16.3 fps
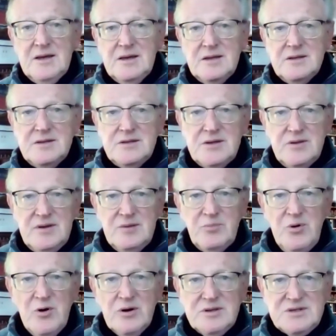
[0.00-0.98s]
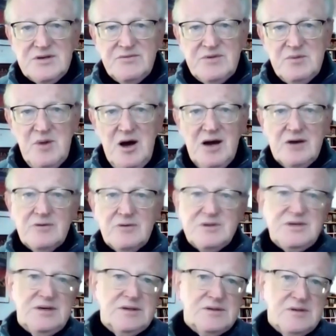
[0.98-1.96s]
to the importance of
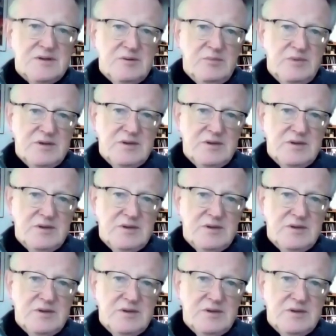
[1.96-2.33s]
democracy and to the,